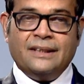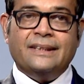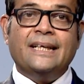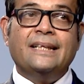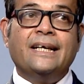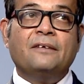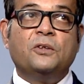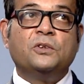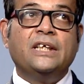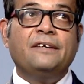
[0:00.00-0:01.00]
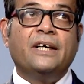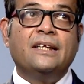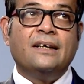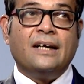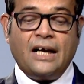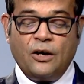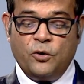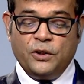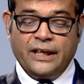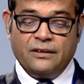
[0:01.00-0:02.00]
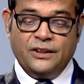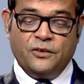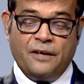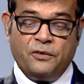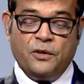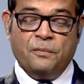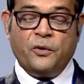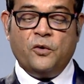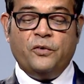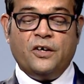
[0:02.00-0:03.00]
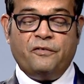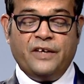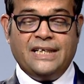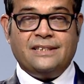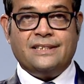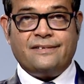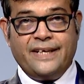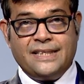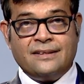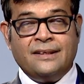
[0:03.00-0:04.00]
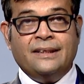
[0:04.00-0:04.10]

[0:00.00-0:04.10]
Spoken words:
Then they have to see whether how you have to improve your financial strengths